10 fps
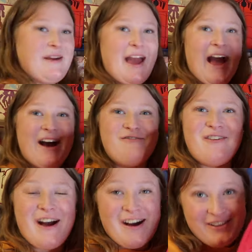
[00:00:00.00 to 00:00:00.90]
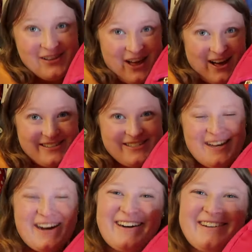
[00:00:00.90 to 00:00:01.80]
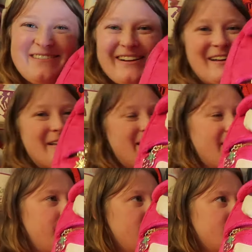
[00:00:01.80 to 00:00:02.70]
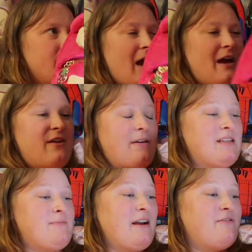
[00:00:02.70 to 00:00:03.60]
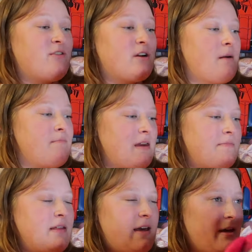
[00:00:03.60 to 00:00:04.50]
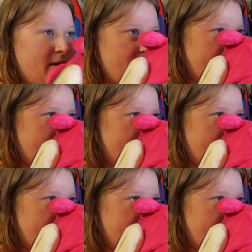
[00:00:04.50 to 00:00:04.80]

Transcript: we have Lotso. He I've had this bag for maybe like